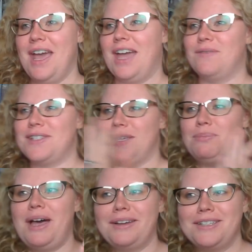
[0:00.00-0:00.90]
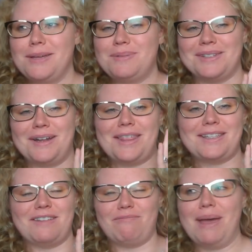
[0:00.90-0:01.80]
and if it's the apocalypse, none of
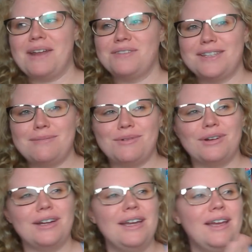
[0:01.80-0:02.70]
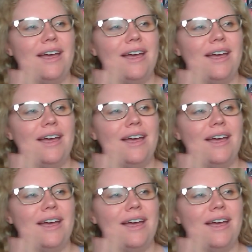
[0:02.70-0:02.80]
that stuff matters anymore.